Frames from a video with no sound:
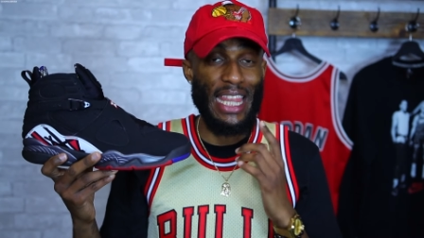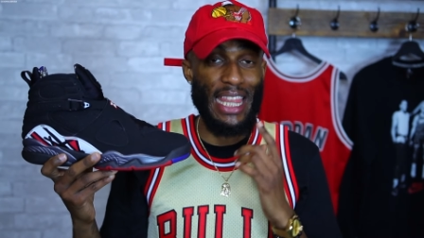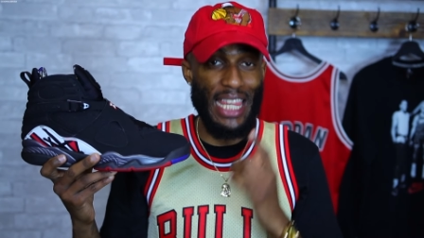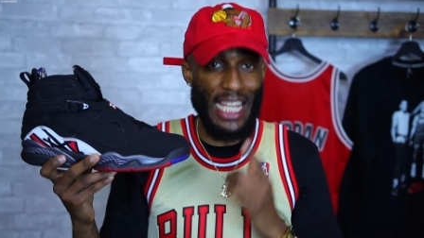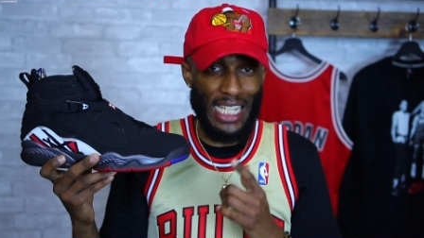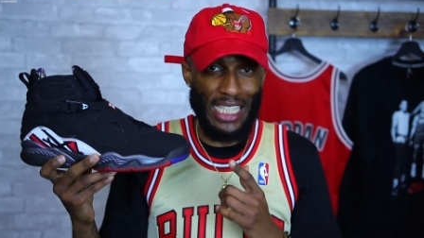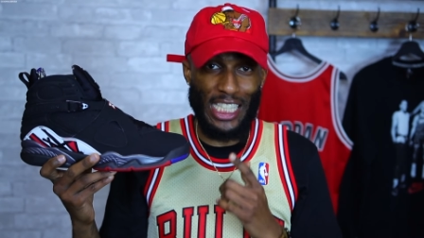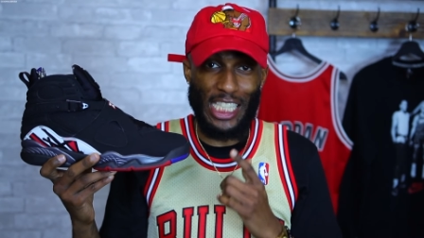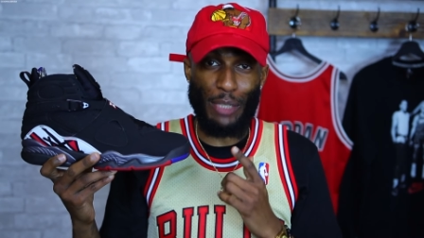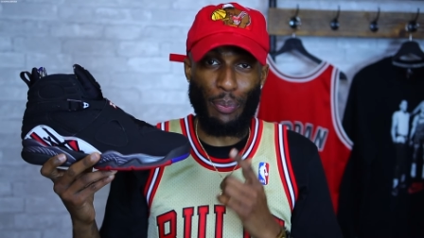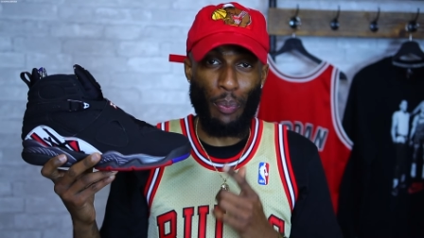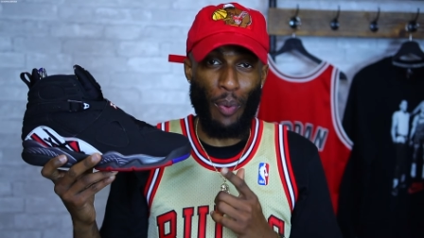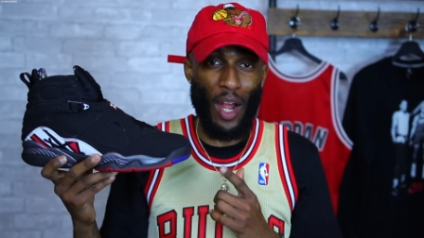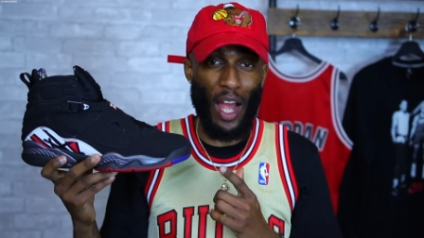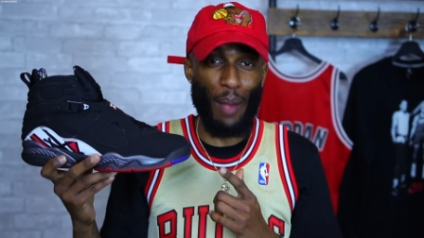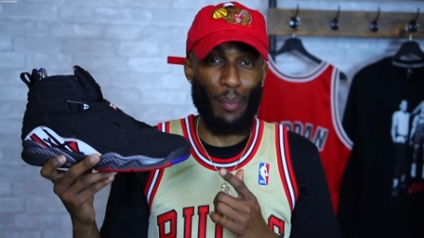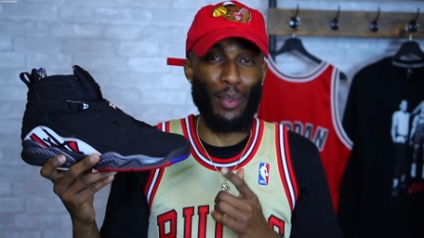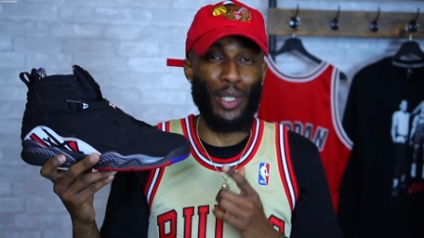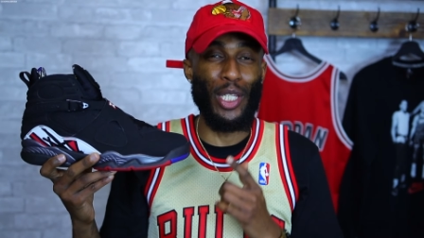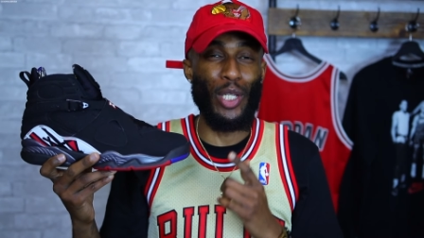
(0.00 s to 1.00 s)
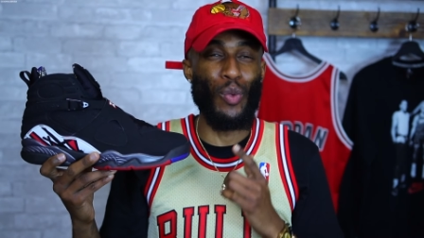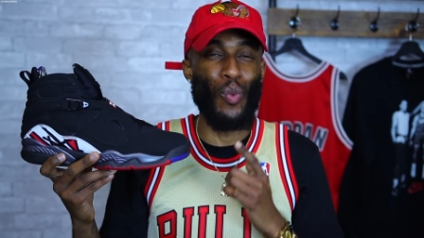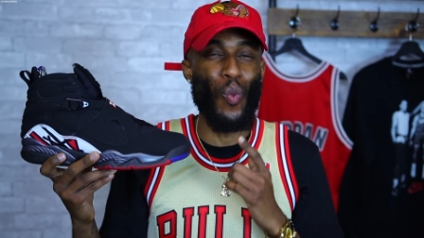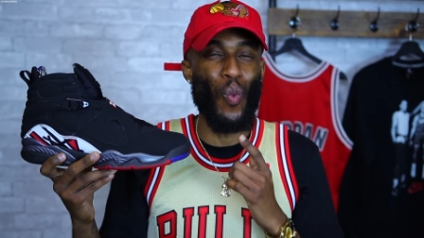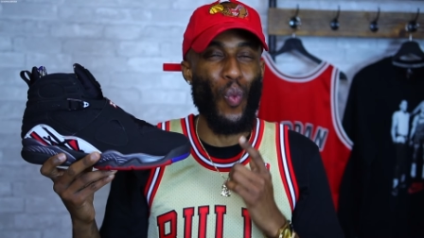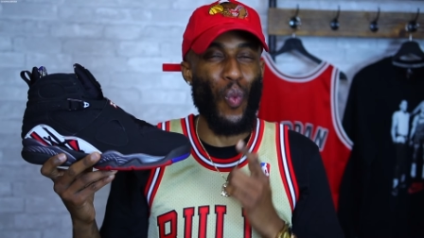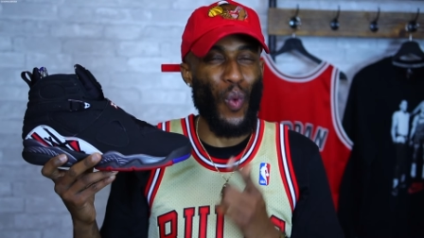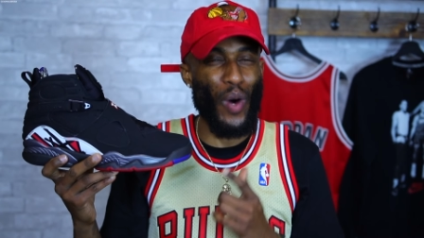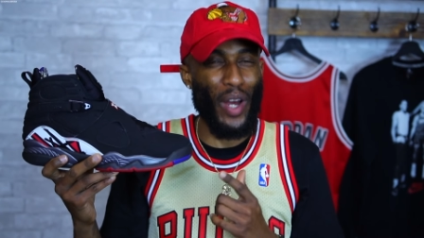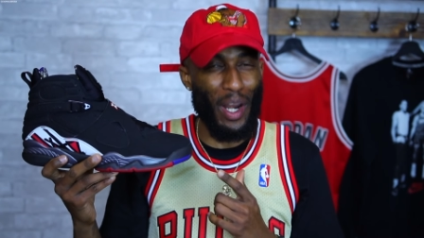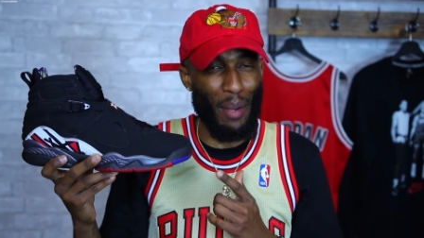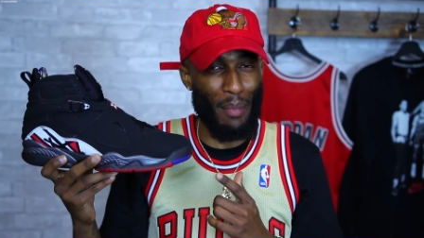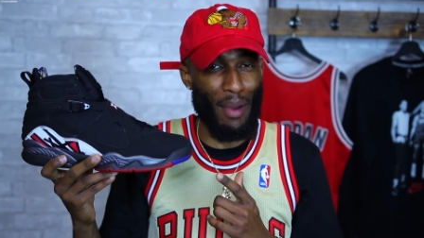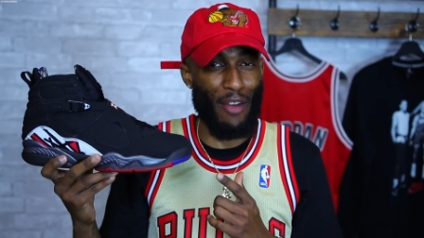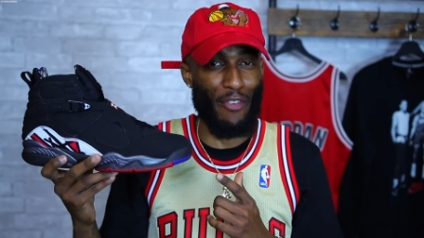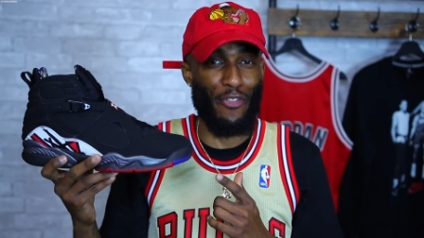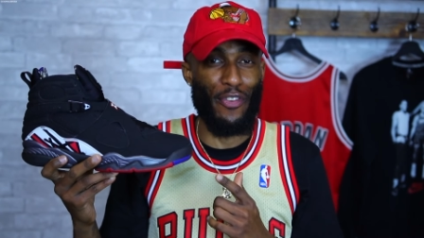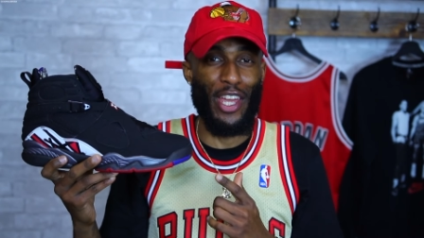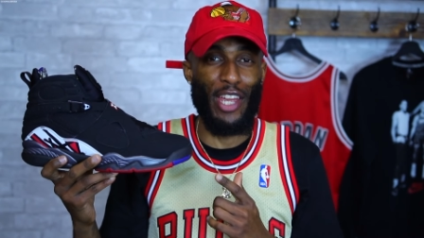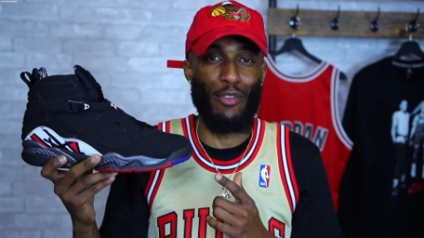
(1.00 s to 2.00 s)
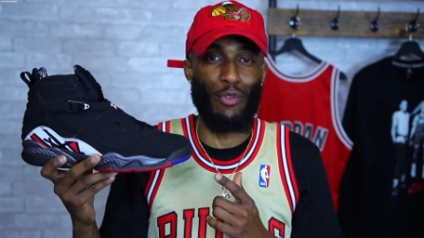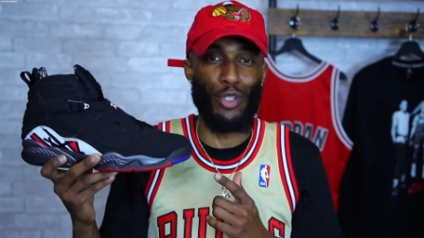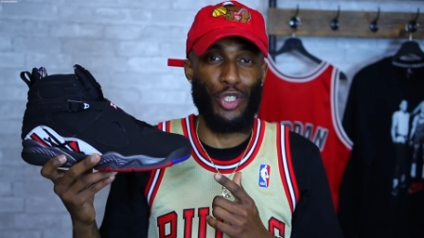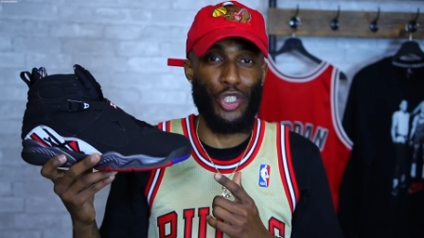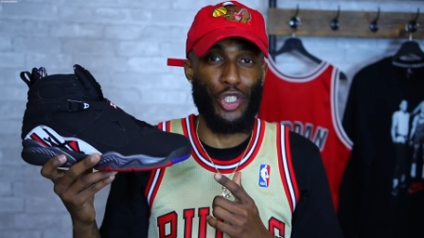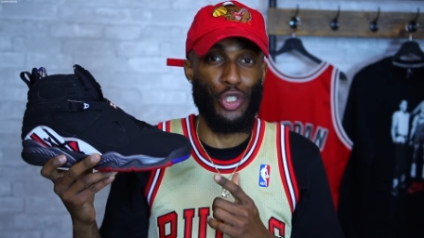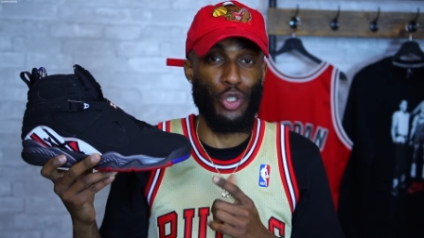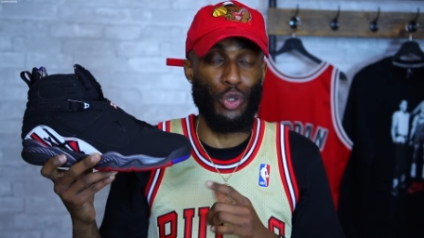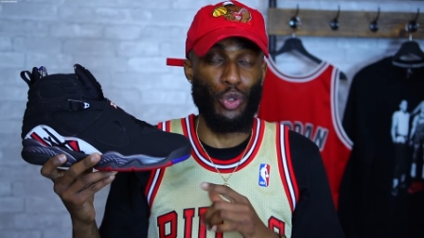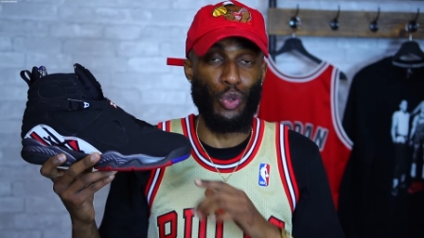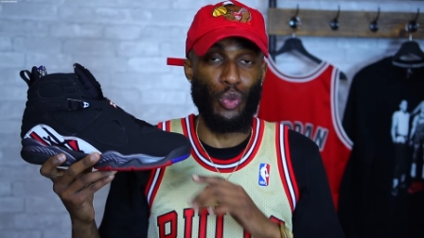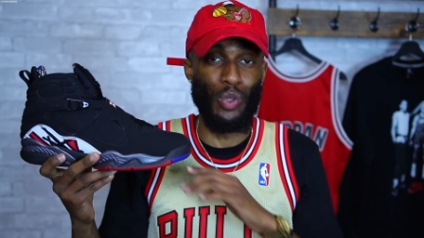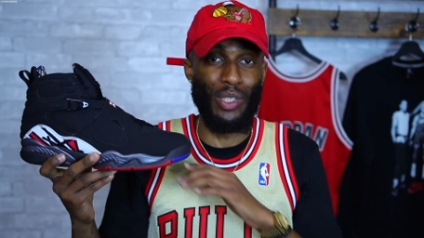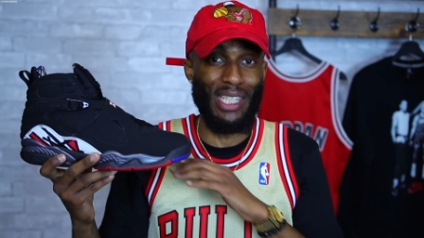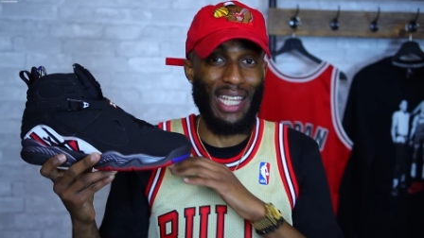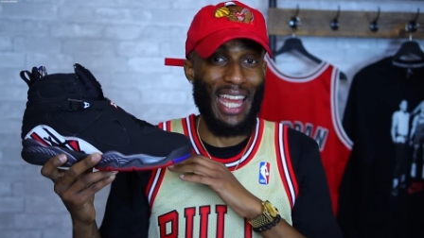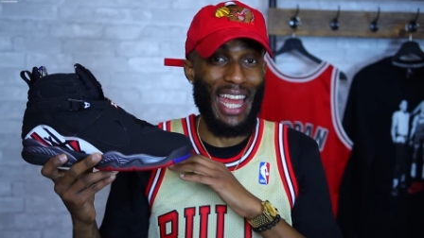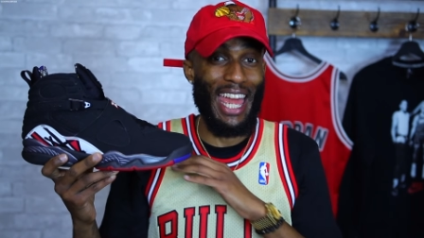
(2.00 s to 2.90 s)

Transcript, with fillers: This is probably one of my favorite shoes